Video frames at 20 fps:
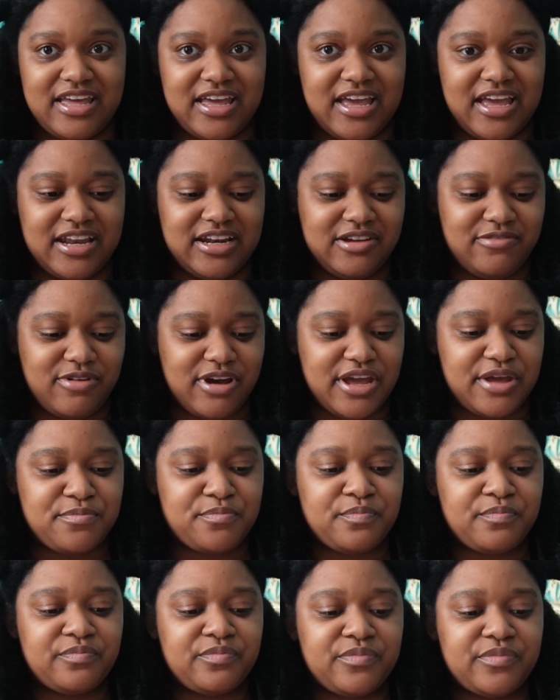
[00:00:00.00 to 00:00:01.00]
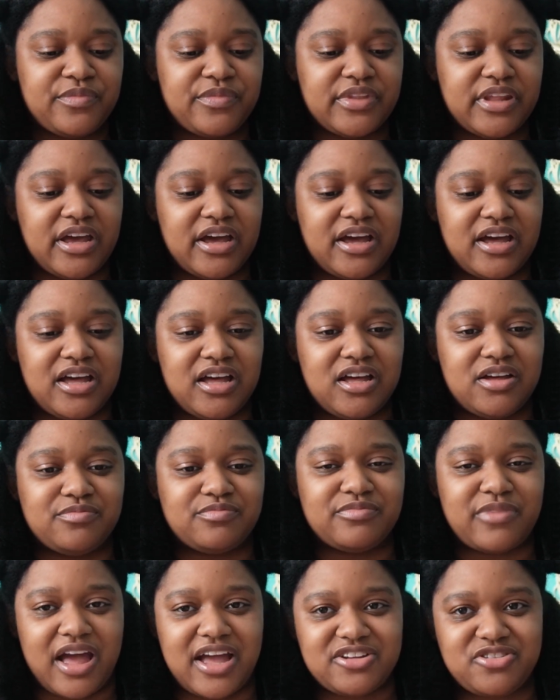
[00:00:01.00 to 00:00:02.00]
Anyway,
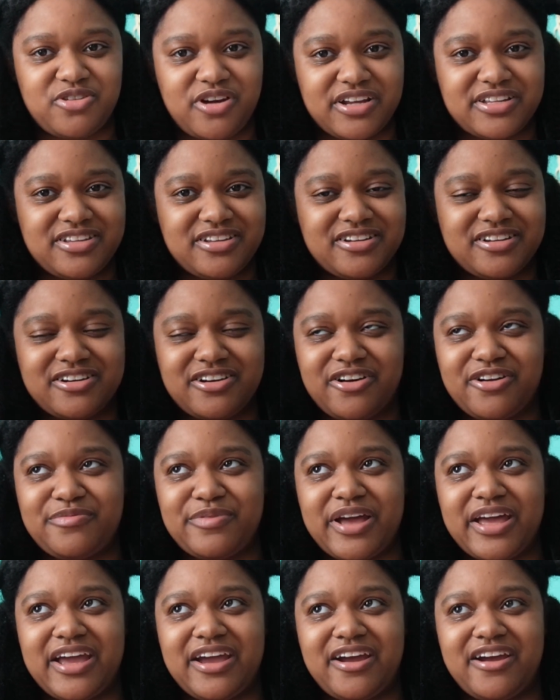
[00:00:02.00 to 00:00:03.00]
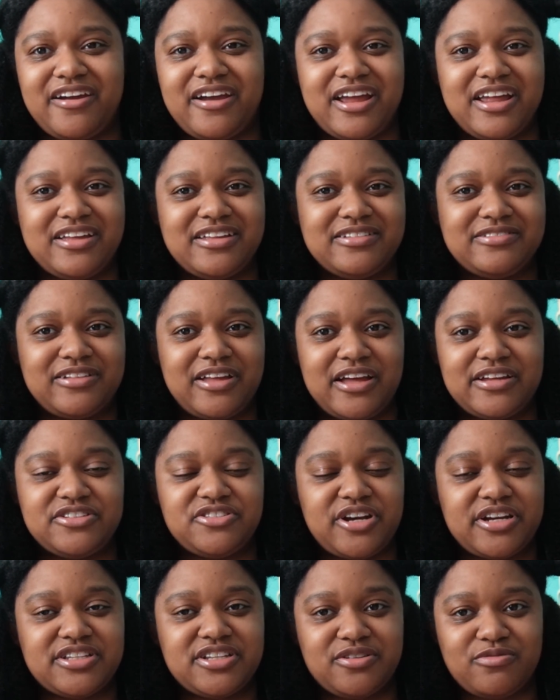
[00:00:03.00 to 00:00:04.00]
I tried to curl my hair. I
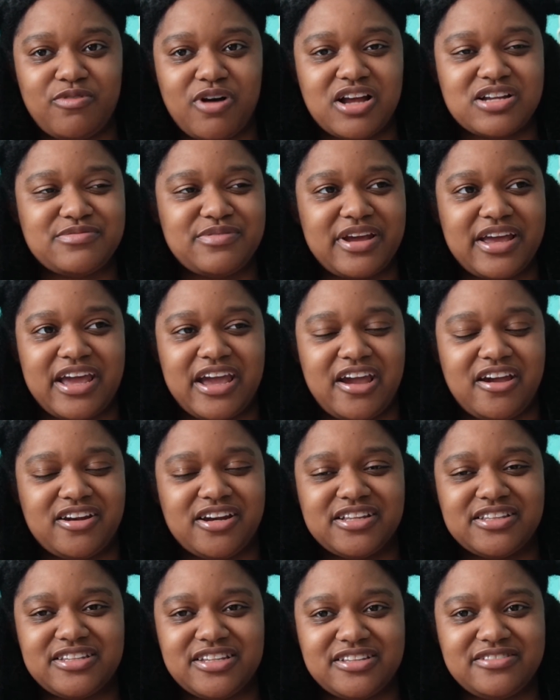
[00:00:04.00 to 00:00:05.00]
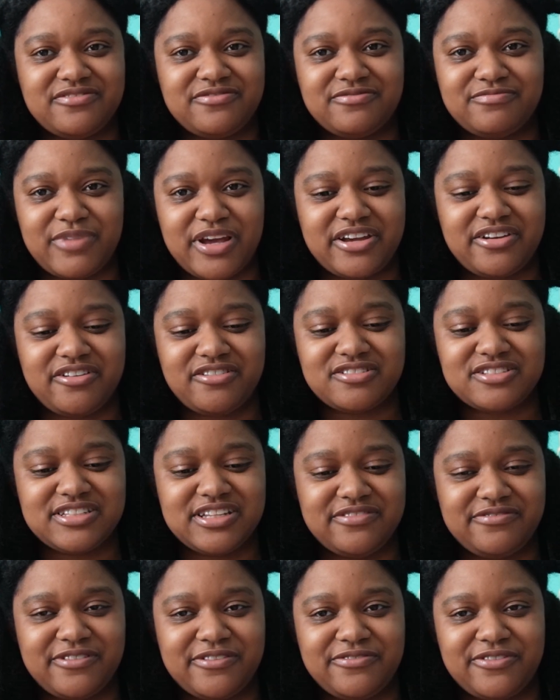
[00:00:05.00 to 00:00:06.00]
tried to wash my hair, and my curls
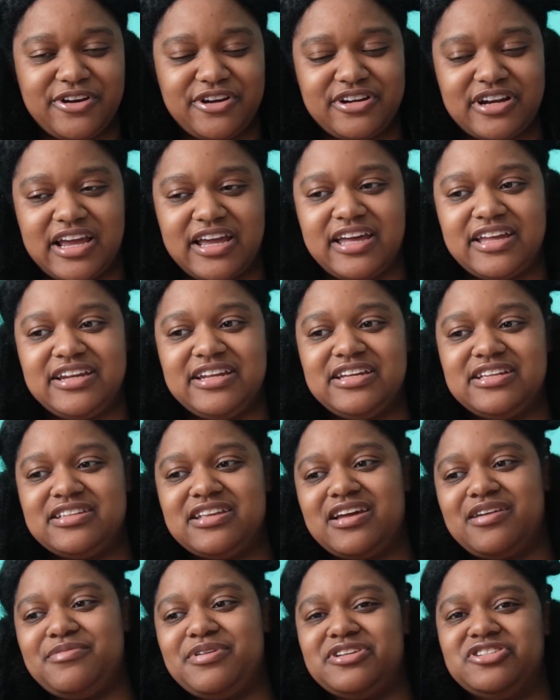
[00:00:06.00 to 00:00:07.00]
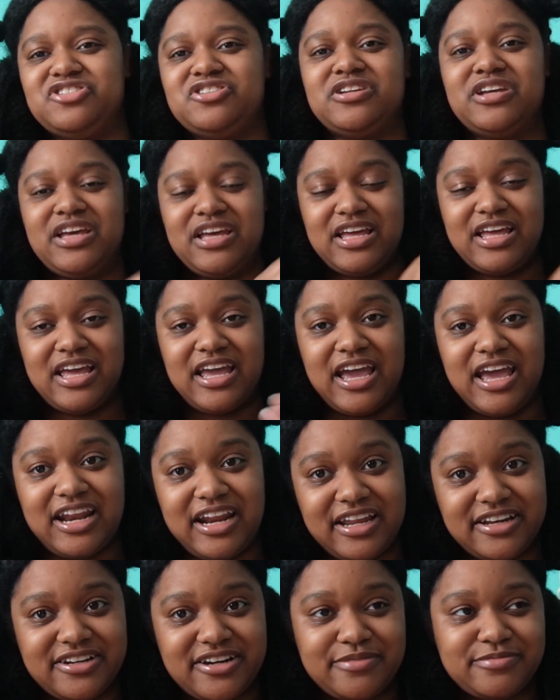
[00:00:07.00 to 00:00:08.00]
didn't revert, and I had heat damage, and I
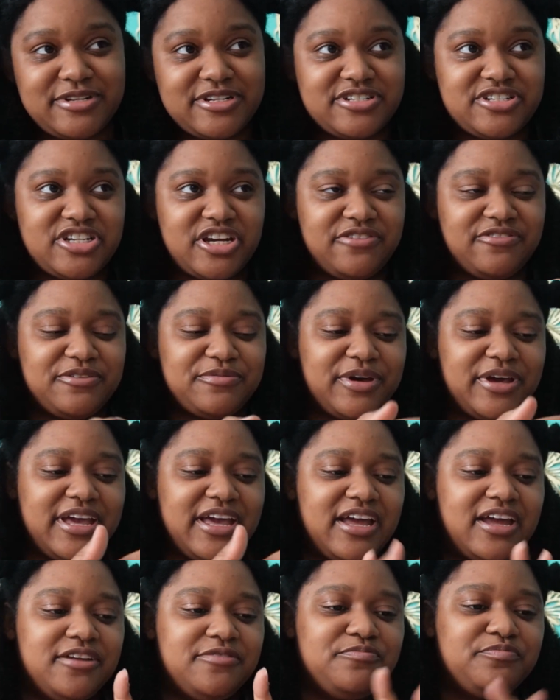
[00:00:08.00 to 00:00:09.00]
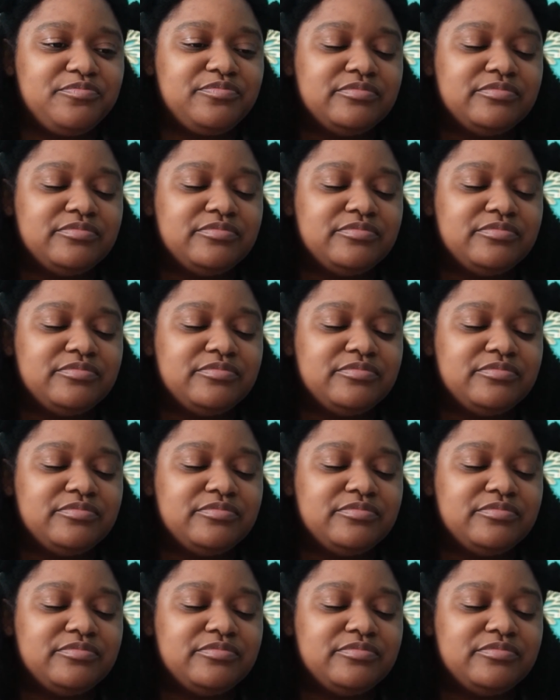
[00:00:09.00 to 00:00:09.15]
ended up just shaving my head.